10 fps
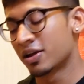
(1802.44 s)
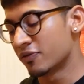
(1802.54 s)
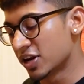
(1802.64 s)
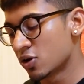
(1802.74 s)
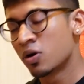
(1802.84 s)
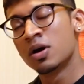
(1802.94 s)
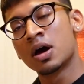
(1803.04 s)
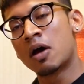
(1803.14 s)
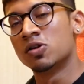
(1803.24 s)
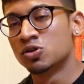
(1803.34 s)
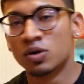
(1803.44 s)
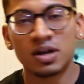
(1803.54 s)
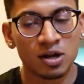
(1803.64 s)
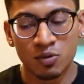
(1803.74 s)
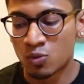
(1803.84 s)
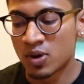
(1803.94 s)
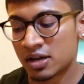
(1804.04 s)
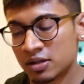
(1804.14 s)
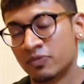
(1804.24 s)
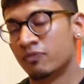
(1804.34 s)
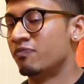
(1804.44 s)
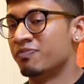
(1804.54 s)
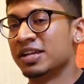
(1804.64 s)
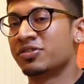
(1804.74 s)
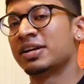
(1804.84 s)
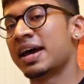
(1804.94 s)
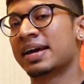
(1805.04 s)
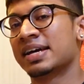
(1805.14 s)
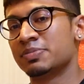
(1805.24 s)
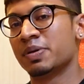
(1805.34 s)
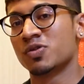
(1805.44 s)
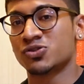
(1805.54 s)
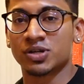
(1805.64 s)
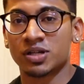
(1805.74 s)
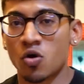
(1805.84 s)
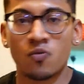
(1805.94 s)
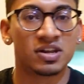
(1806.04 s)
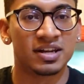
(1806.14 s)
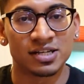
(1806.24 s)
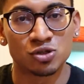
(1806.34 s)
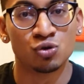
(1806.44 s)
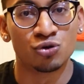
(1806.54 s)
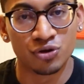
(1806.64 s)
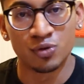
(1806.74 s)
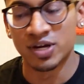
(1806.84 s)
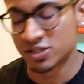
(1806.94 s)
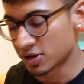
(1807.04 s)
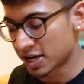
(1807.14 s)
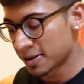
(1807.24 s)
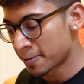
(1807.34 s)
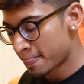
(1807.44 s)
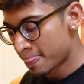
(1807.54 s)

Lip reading: kind of video. I will do another one where the literally diet gets a bit more stricter, hopefully in the next 2 to 3 weeks, okay?